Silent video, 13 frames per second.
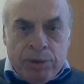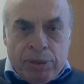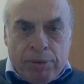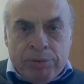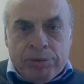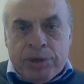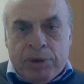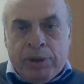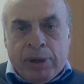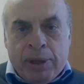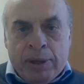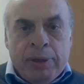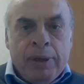through
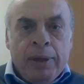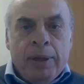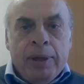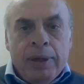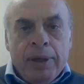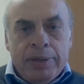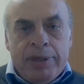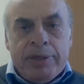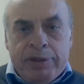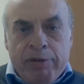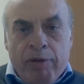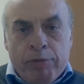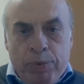juridical
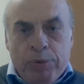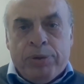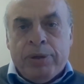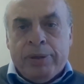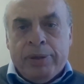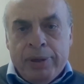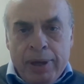system of Putin.